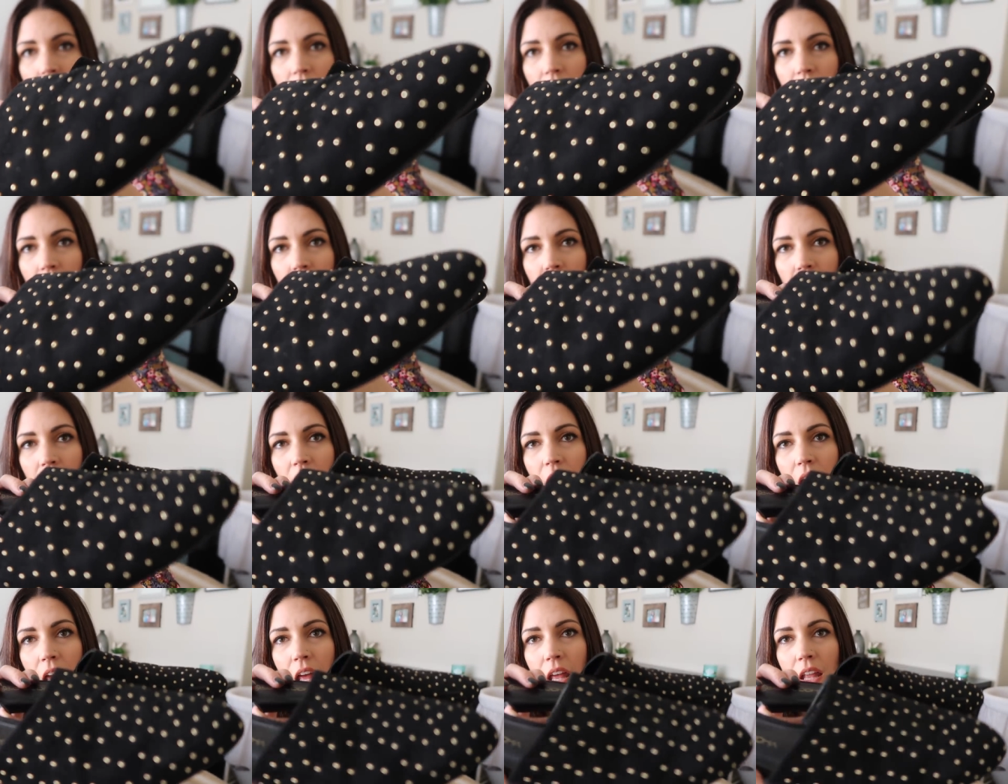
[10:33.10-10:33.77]

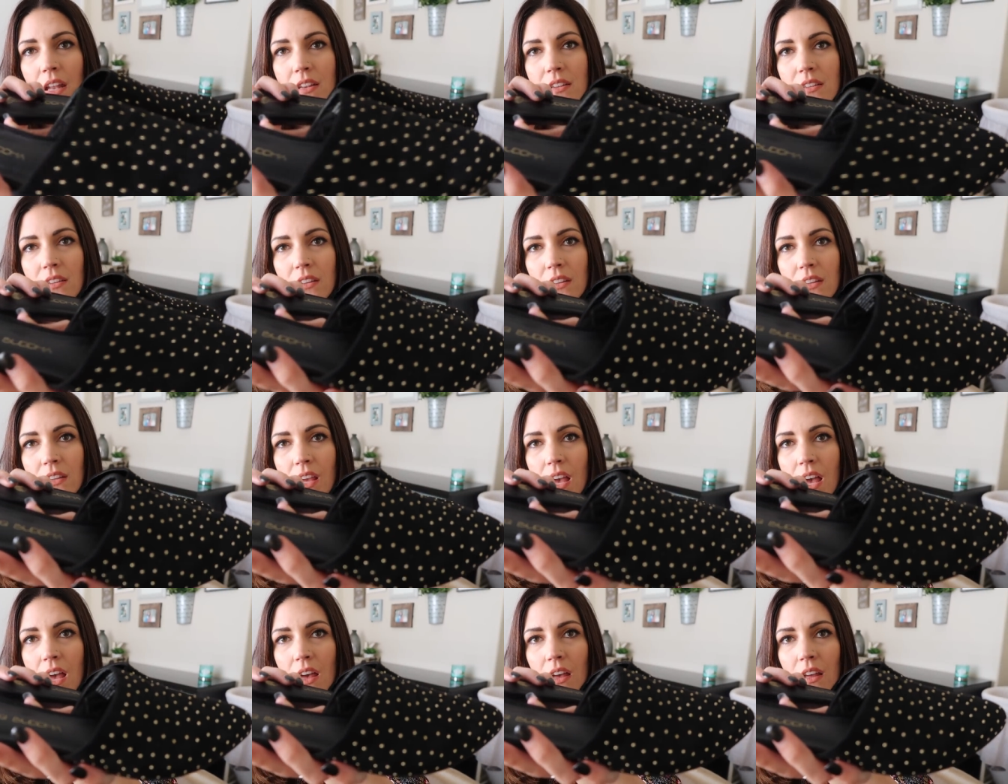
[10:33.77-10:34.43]
And
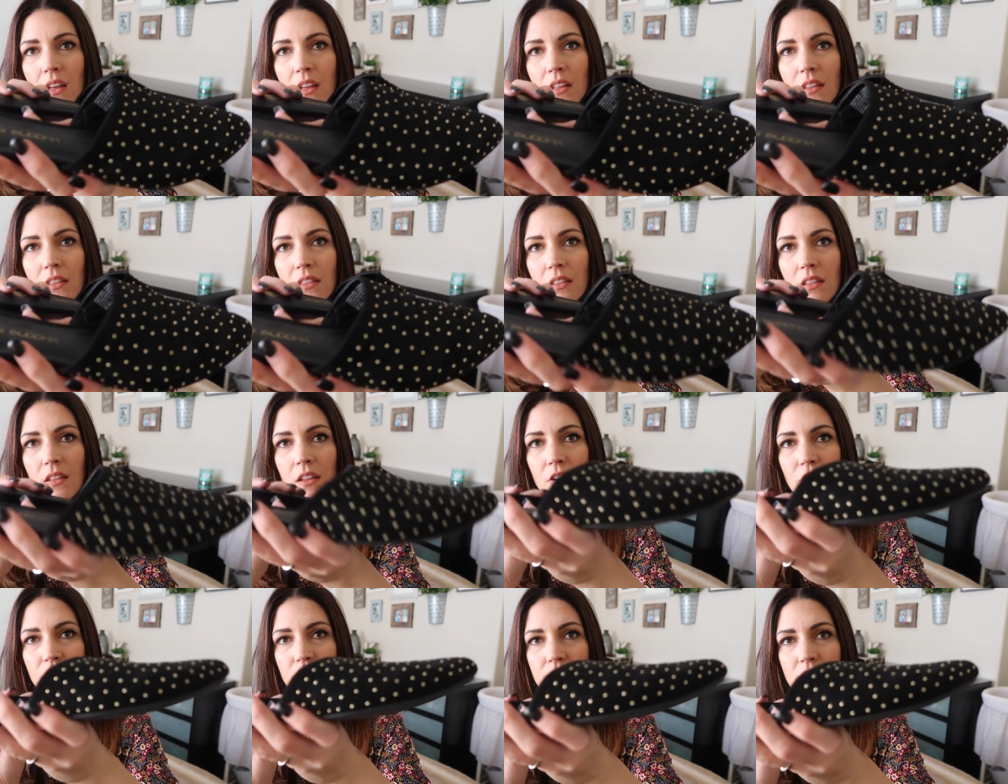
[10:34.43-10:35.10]
yeah,
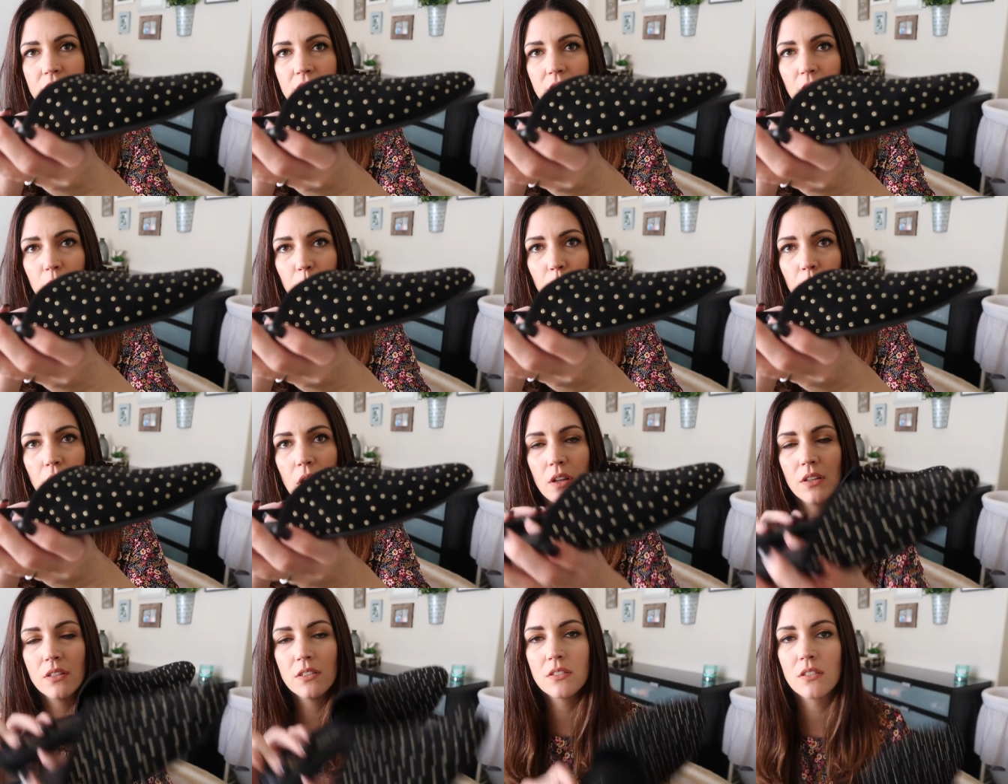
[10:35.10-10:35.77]
they're just
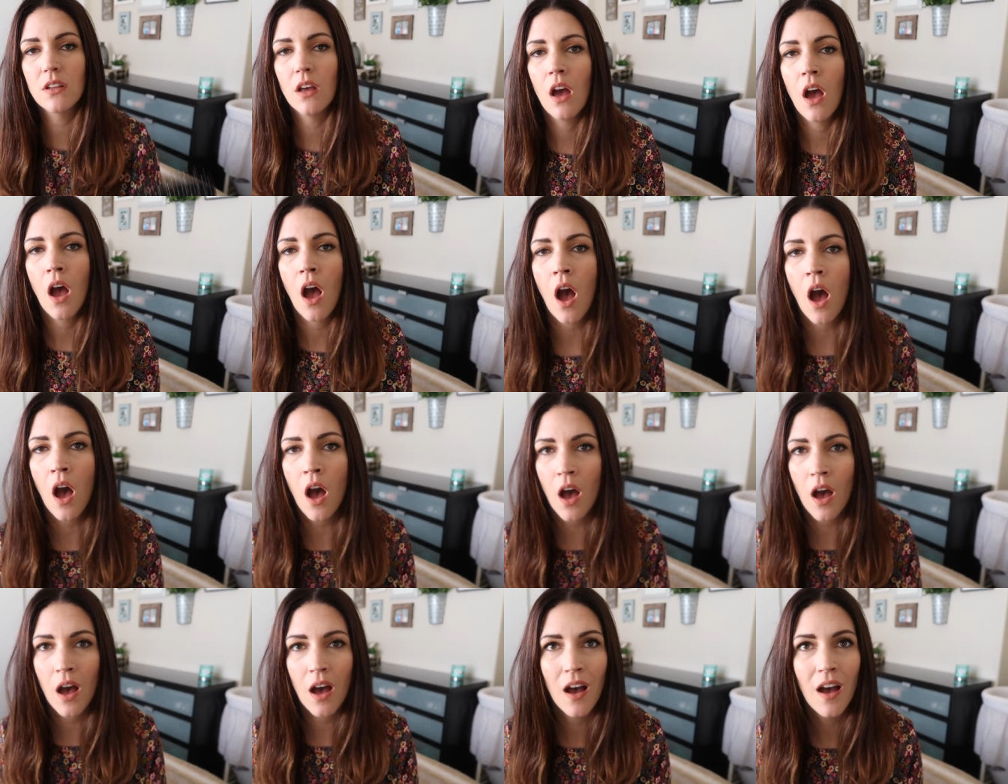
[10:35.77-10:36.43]
slip-ons.
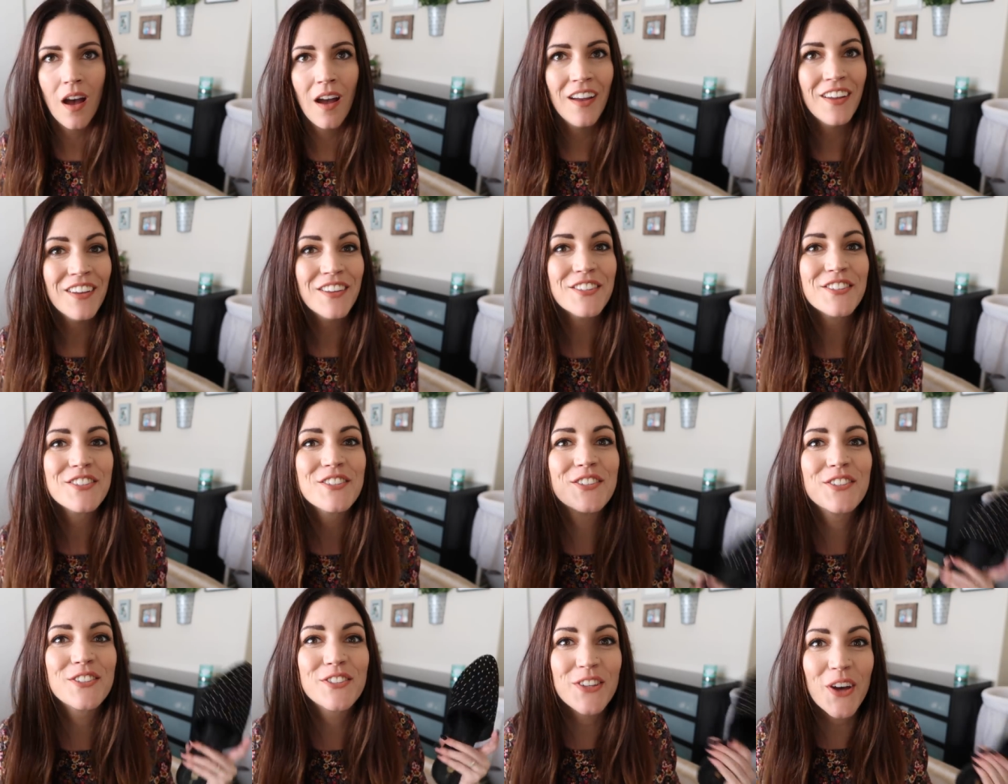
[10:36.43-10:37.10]
Oh,
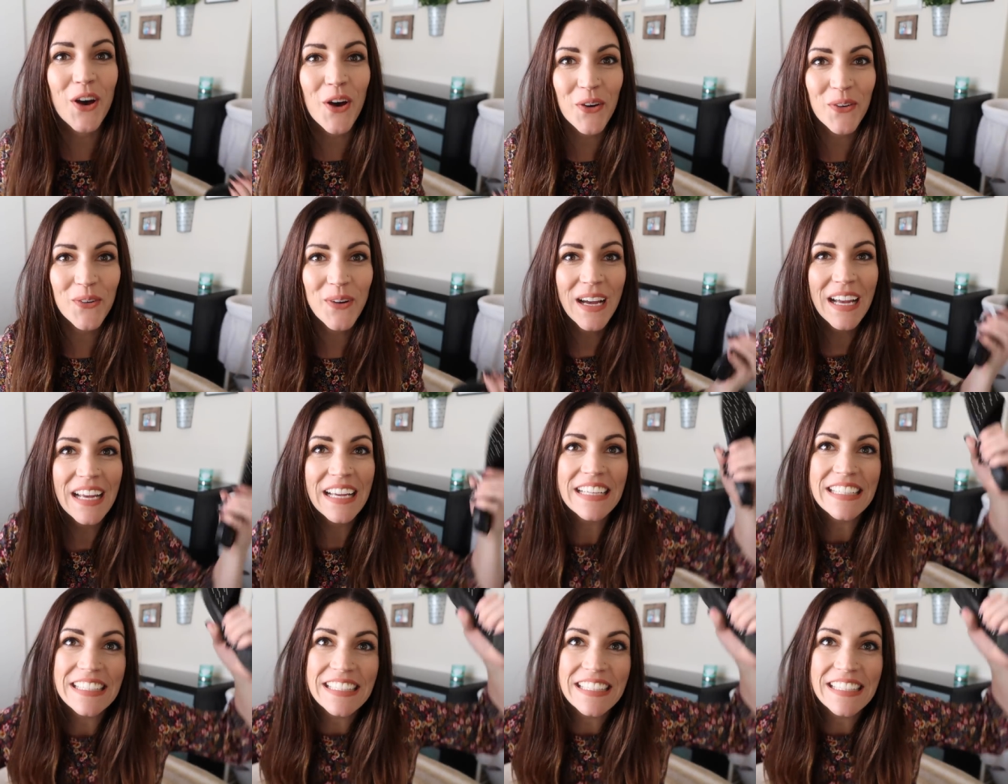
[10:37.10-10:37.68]
so